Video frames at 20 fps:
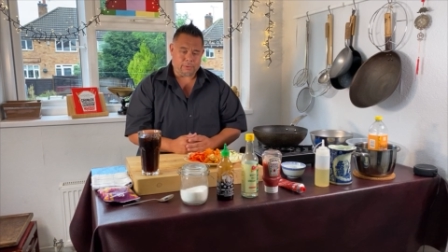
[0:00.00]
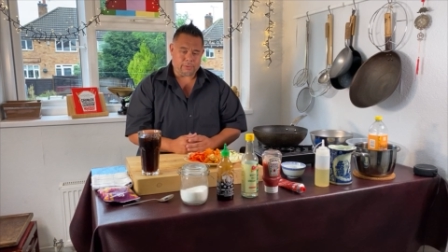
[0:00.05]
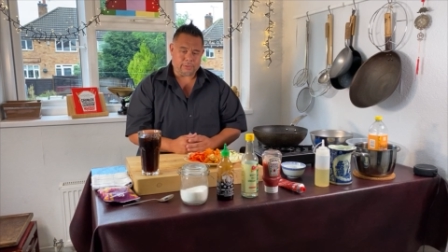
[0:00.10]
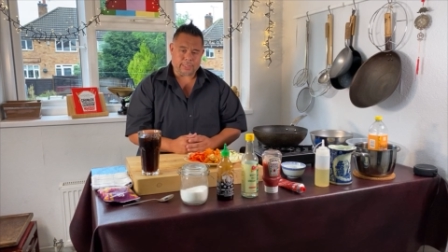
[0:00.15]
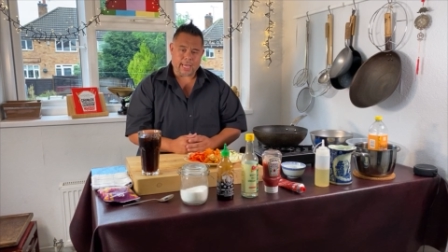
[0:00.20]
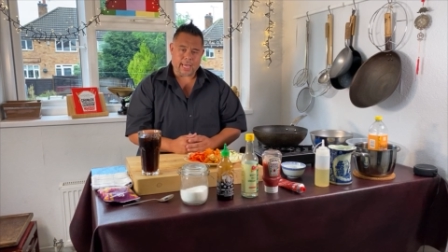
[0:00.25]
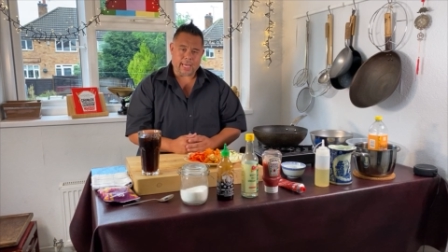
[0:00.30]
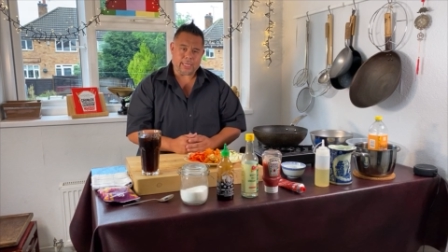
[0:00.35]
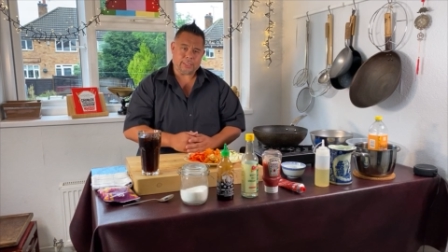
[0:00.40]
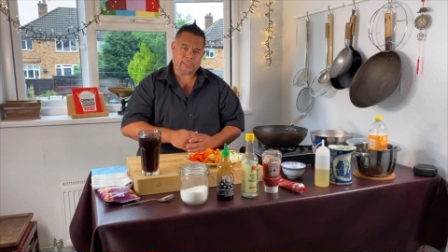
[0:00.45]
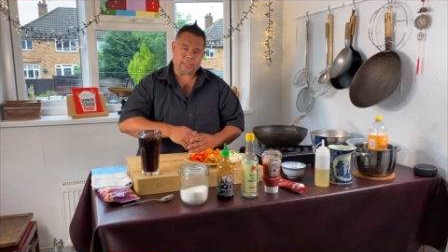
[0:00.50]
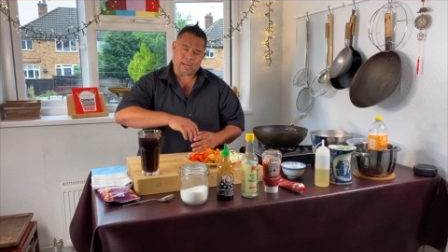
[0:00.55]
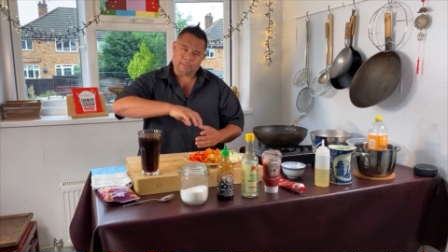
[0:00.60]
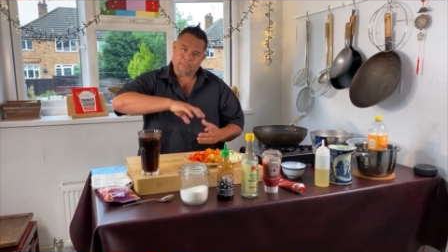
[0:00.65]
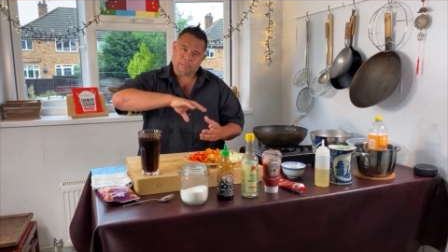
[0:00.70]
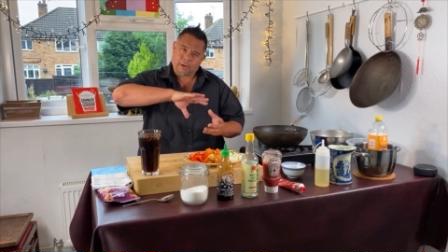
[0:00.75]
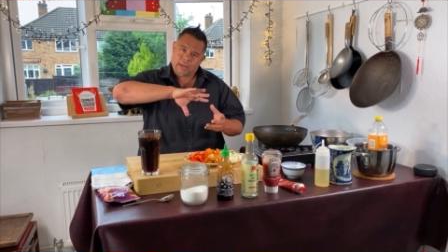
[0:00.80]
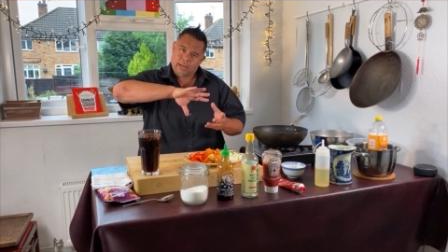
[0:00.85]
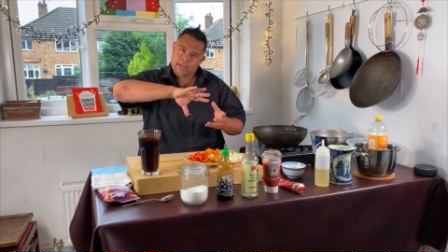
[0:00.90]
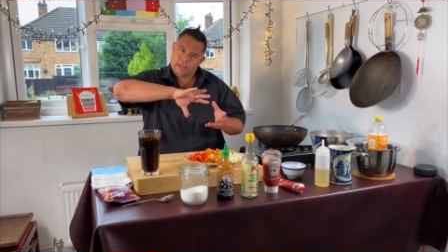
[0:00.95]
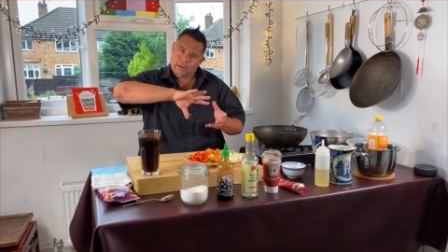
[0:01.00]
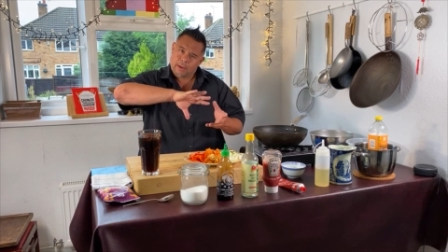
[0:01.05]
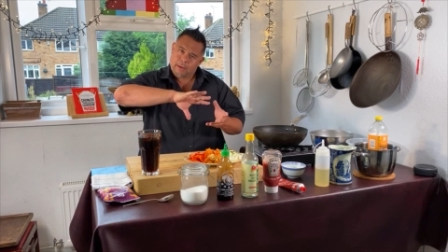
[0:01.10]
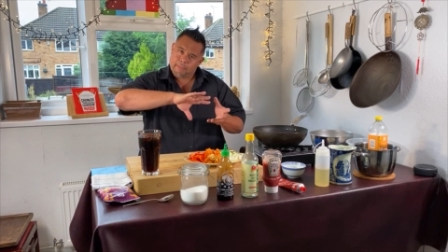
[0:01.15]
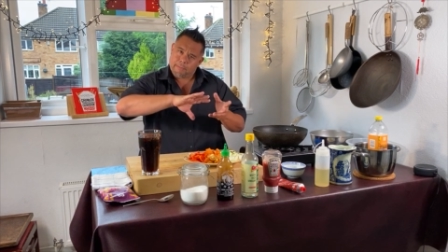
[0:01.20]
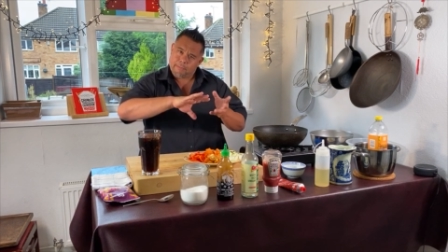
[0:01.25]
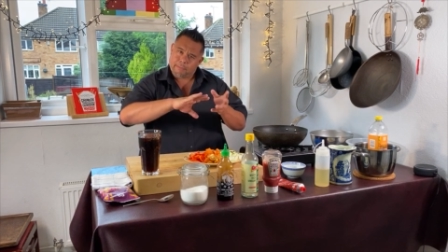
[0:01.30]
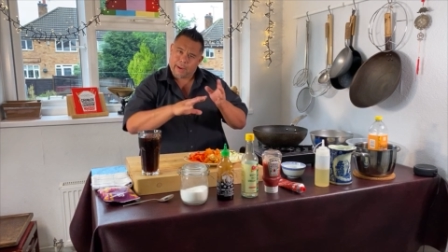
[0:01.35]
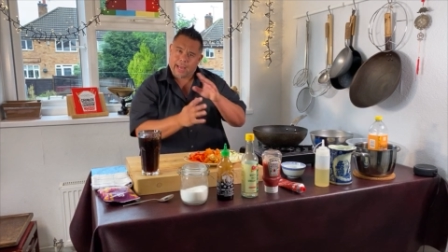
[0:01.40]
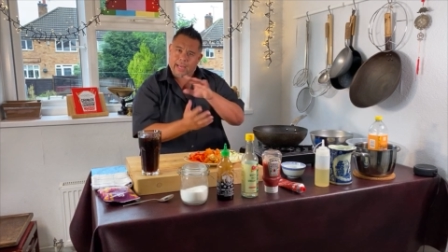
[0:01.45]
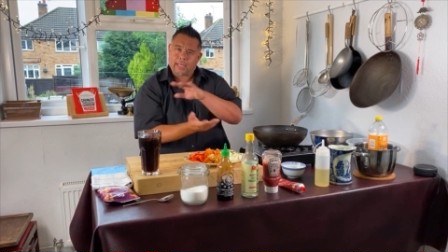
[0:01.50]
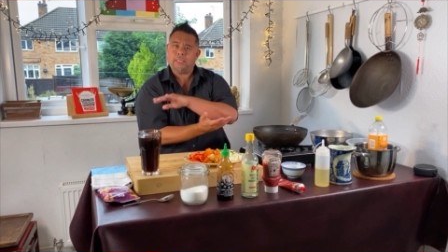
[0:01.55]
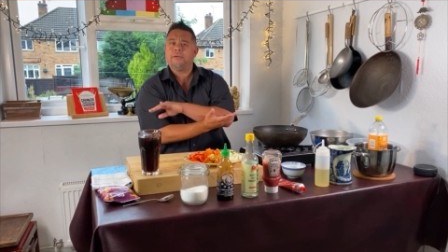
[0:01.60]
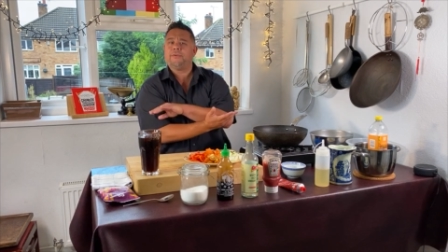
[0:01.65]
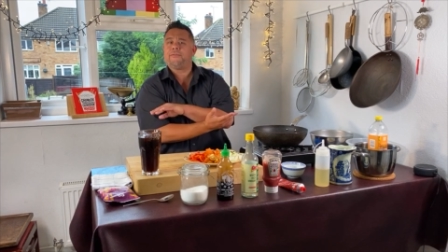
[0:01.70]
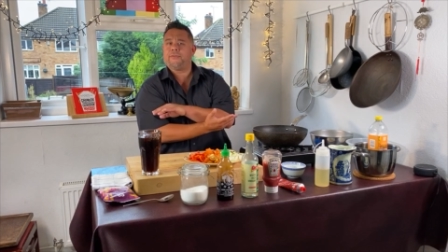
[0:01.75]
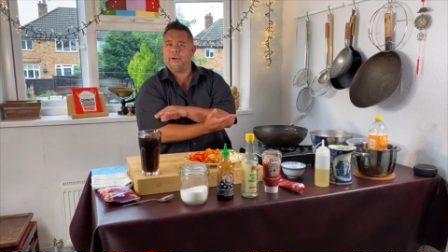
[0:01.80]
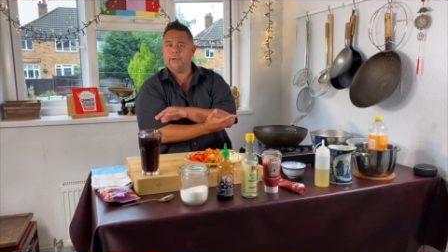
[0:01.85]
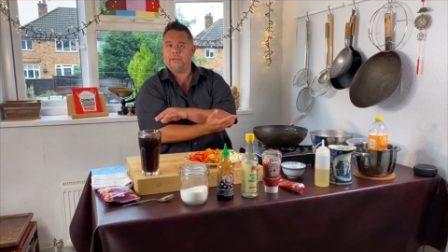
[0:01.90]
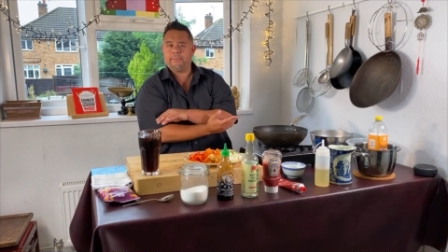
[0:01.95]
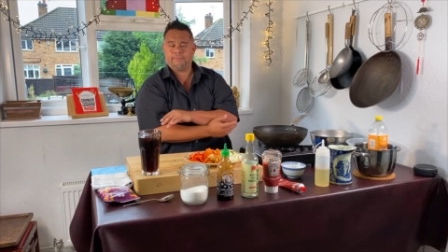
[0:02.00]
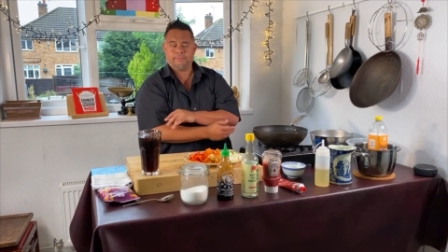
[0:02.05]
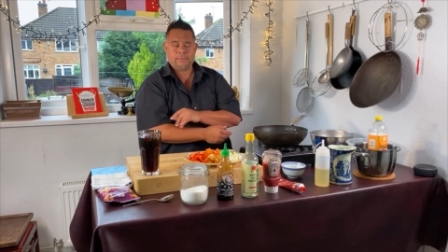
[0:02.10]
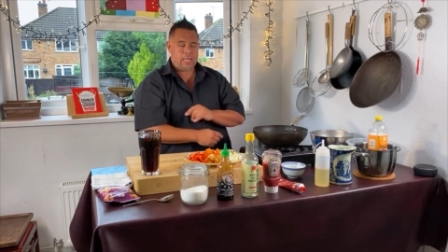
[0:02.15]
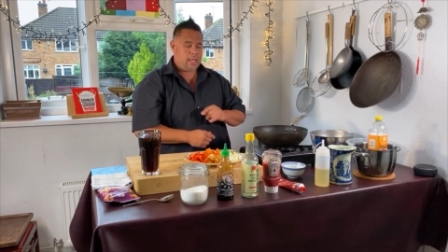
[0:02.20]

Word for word: dish. I'm going to do it back to front.